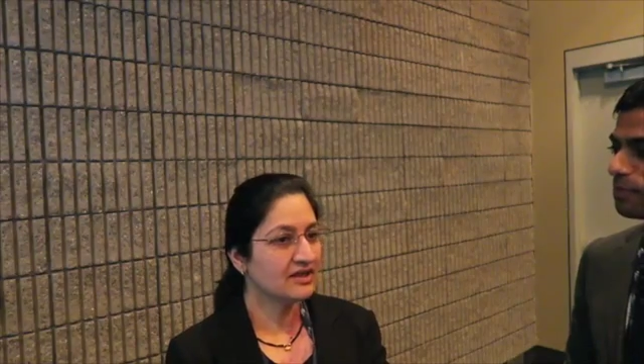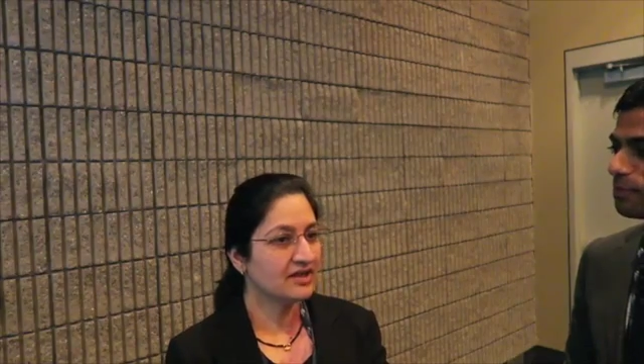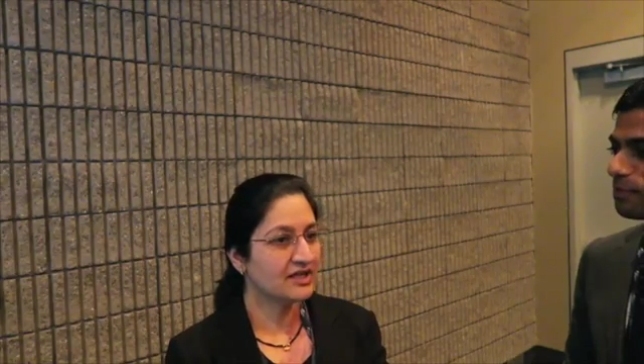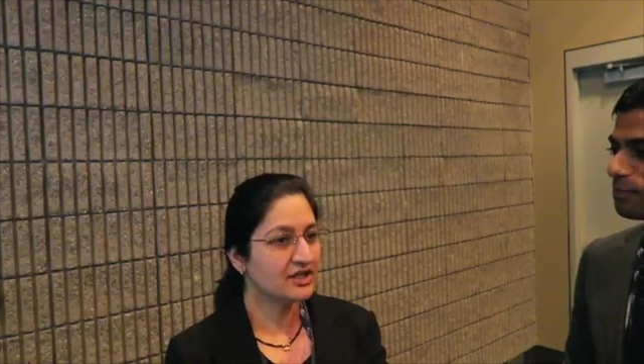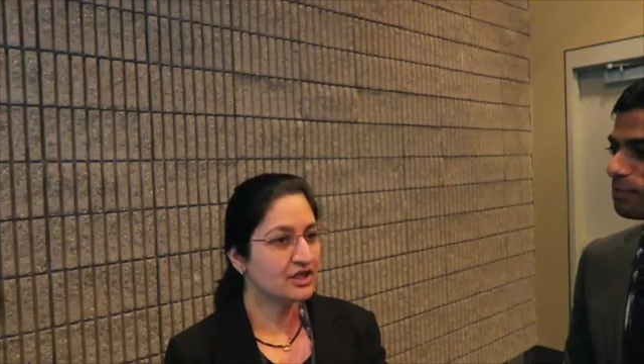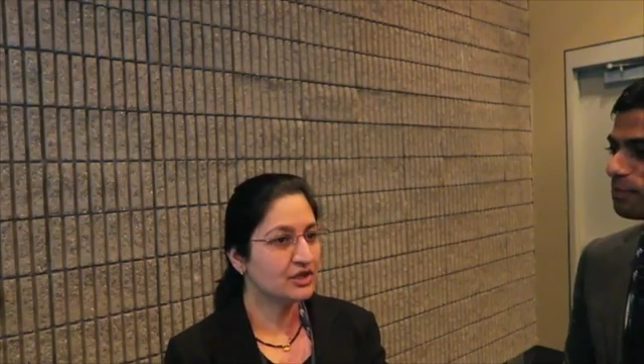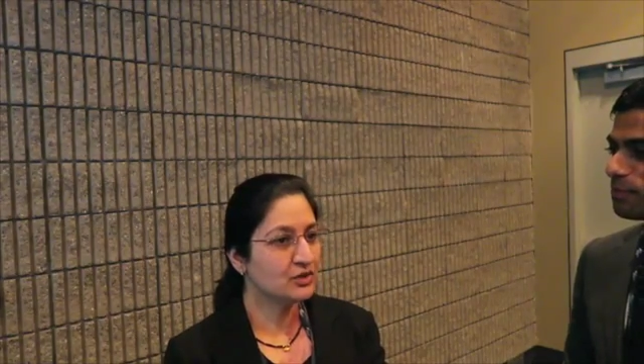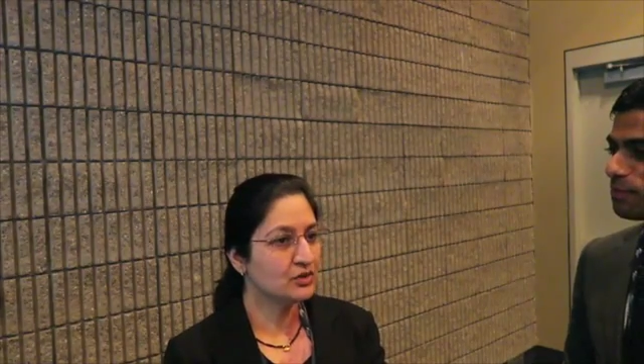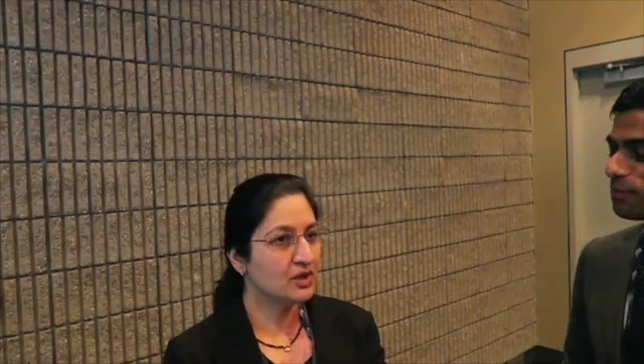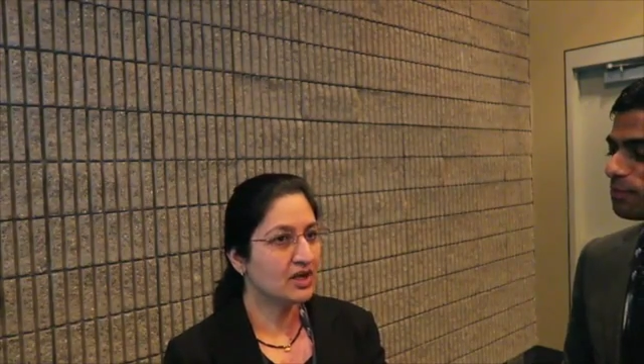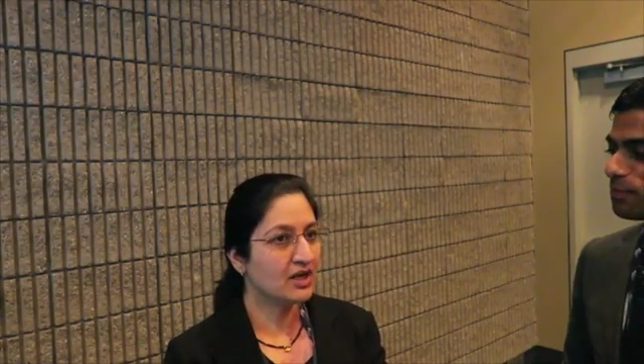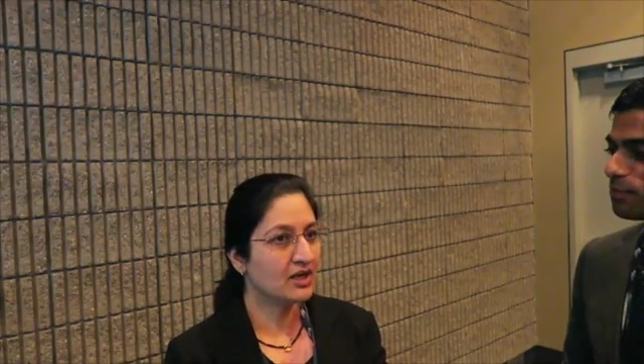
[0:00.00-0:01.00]
that
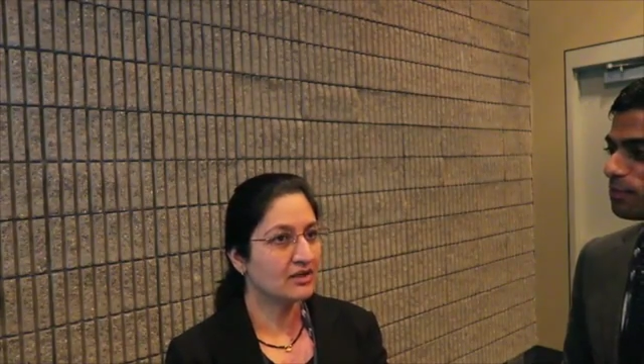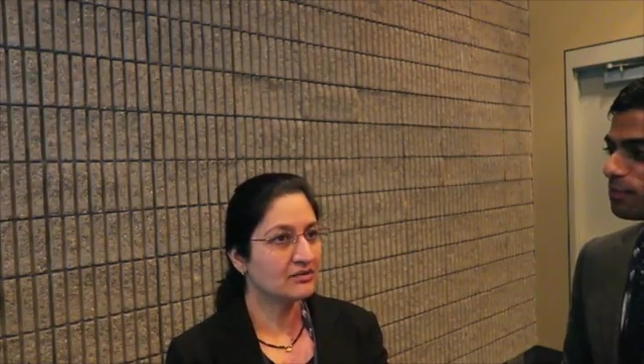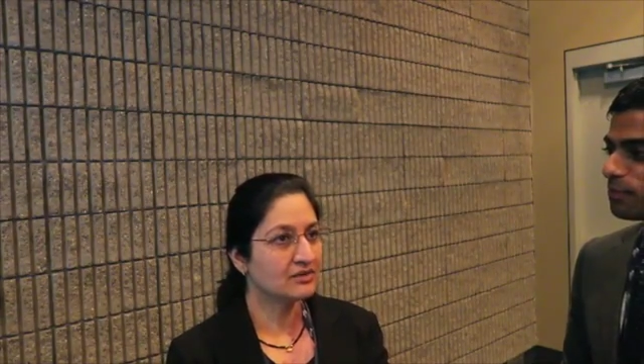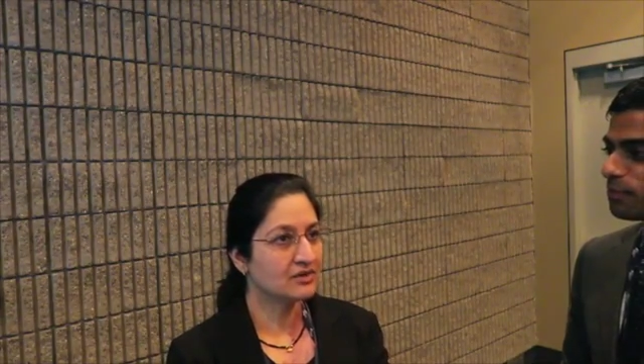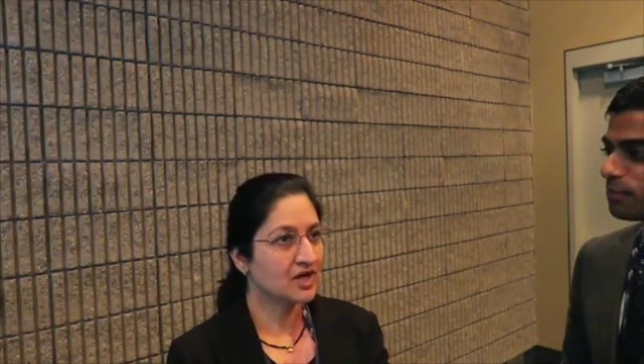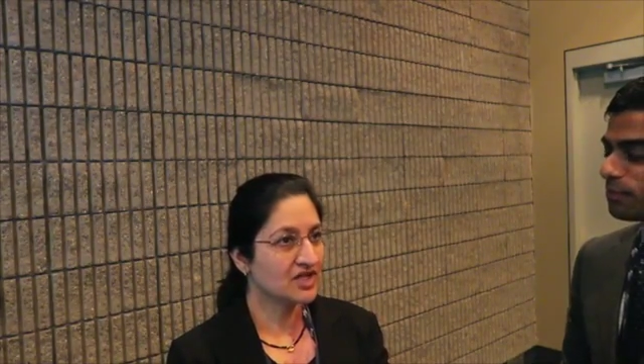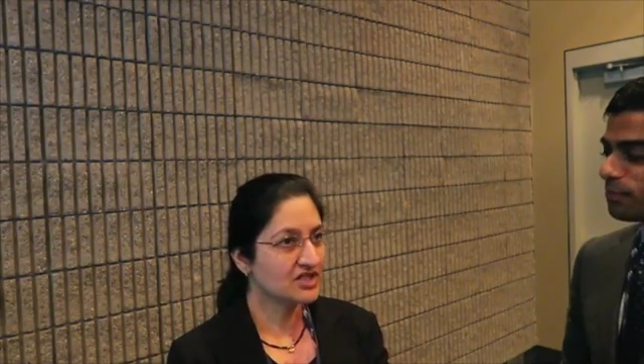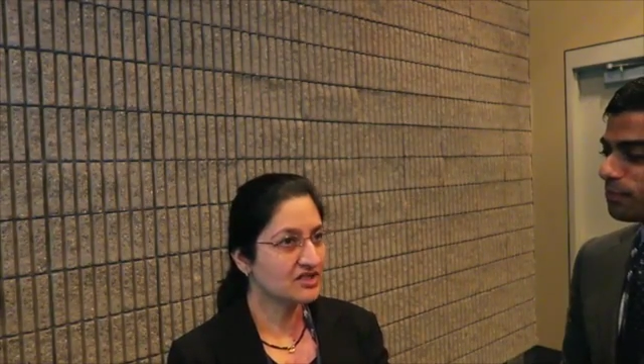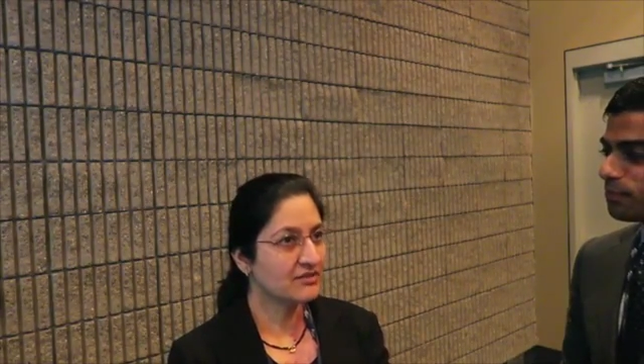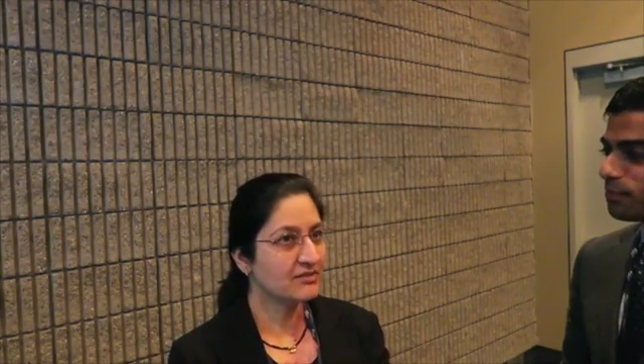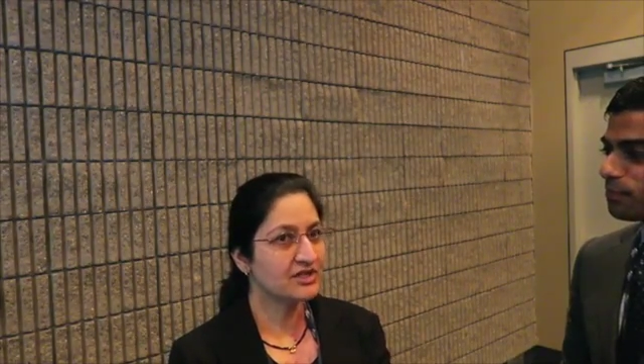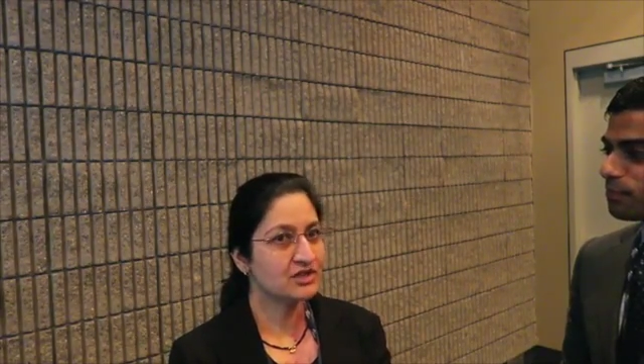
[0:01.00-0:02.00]
you rush
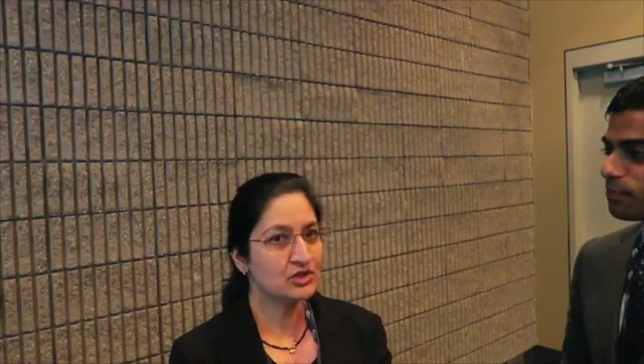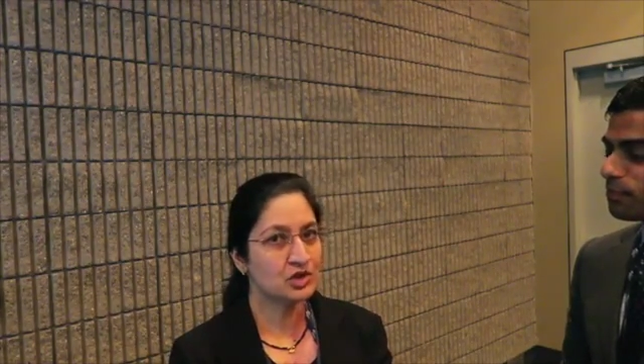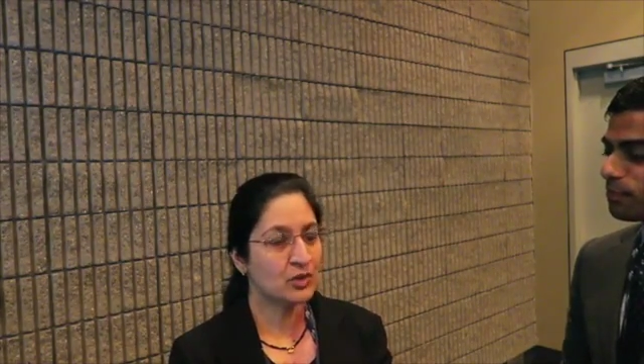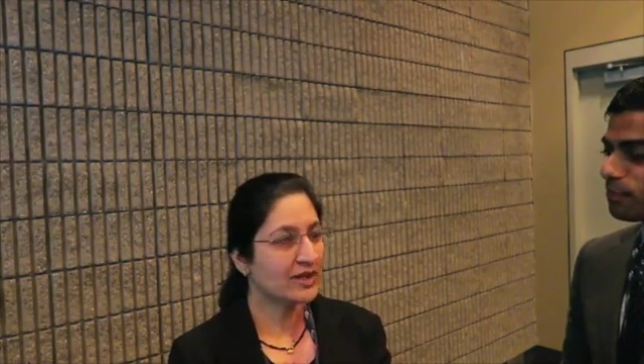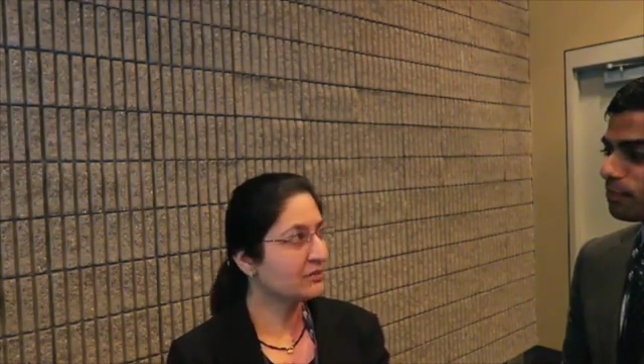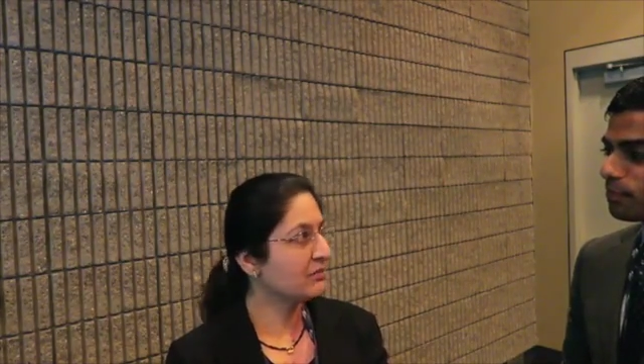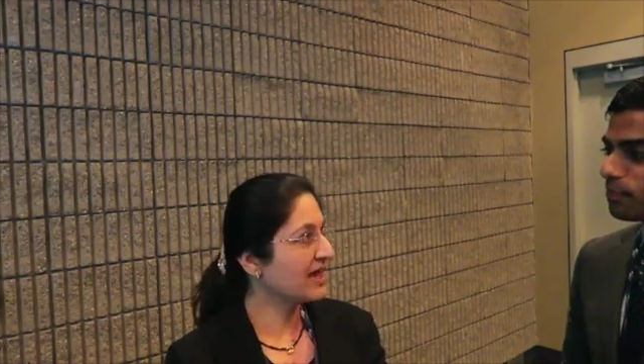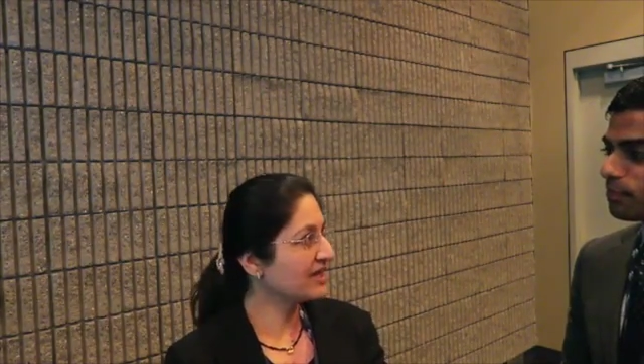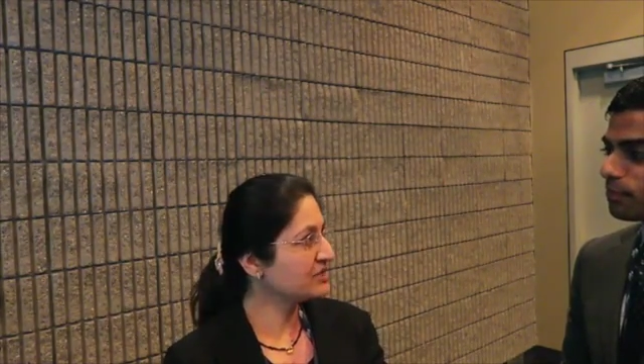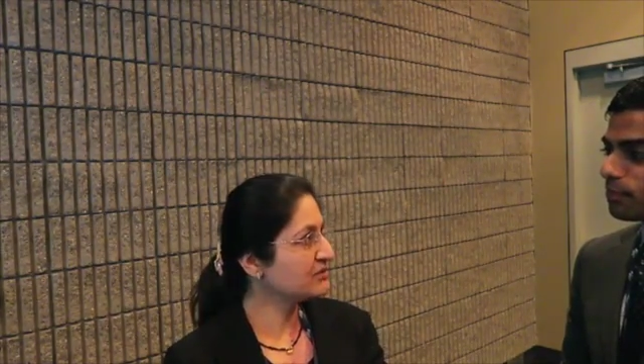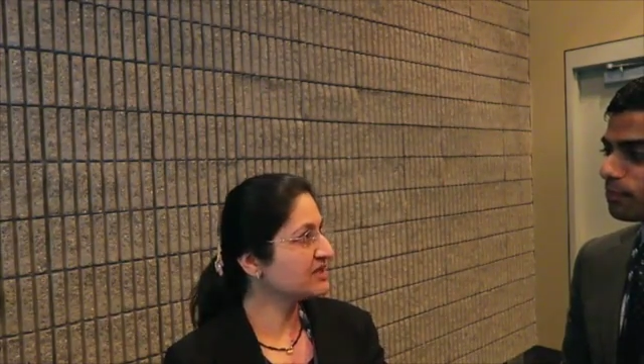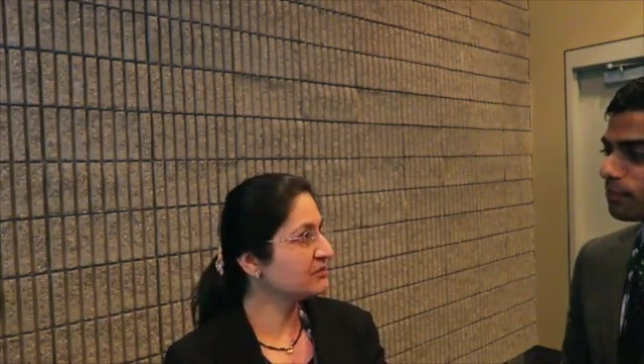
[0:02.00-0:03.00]
them into quick
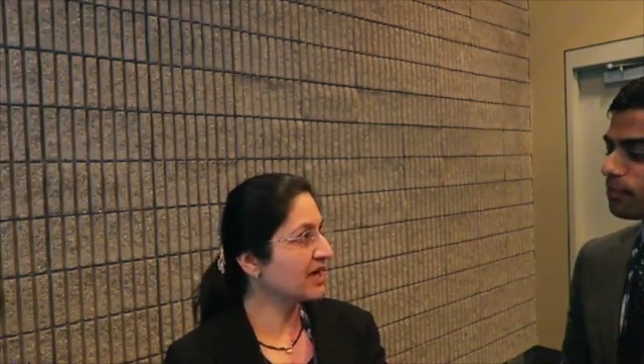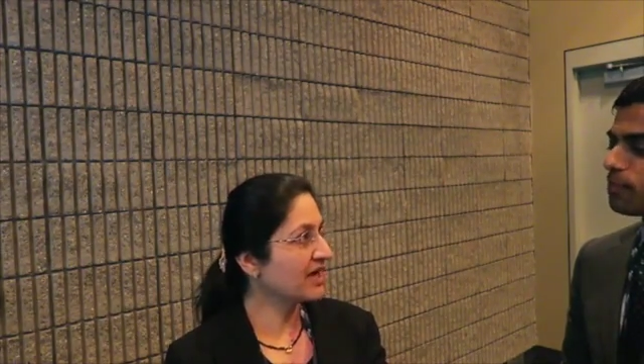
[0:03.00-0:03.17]
management